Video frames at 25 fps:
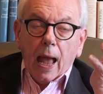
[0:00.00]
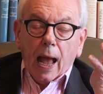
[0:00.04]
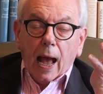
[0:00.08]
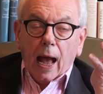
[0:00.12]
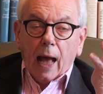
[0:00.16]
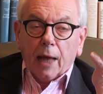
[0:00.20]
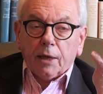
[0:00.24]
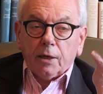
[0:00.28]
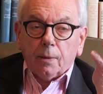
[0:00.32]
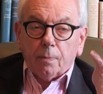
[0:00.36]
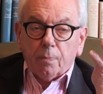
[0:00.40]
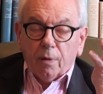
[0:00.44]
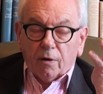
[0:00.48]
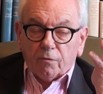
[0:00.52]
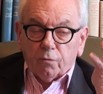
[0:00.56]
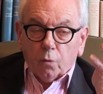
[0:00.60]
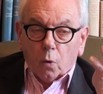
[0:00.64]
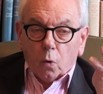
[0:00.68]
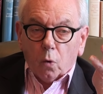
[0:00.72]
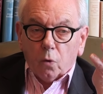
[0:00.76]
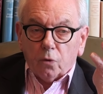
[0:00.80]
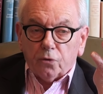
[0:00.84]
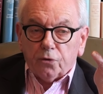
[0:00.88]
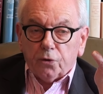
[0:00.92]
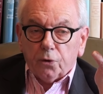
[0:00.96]
And above
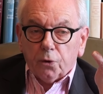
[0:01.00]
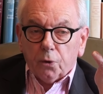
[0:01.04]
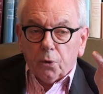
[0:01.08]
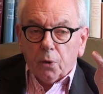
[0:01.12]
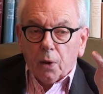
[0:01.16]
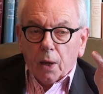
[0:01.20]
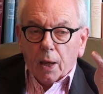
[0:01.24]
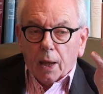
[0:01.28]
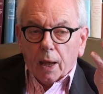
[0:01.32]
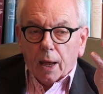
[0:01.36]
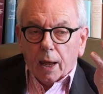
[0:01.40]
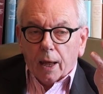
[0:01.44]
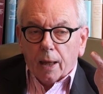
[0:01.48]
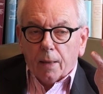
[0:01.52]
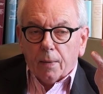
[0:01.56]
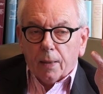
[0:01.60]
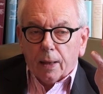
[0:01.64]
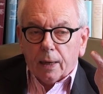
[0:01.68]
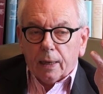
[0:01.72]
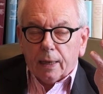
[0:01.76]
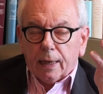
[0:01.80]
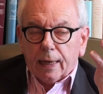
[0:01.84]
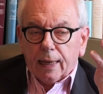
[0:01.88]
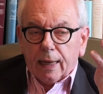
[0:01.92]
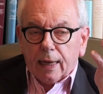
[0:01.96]
all, to
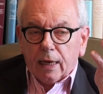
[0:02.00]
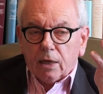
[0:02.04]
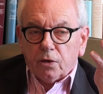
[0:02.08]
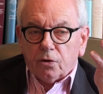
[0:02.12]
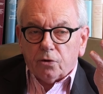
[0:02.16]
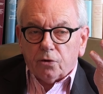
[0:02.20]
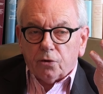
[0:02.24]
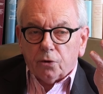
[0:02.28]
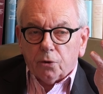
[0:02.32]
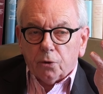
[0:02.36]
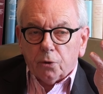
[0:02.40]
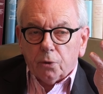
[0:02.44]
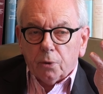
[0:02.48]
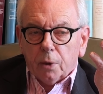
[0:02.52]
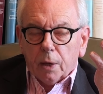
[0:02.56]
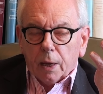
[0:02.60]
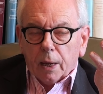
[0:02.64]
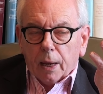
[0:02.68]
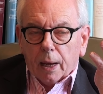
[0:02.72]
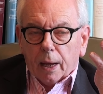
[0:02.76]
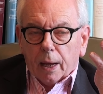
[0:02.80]
lead to...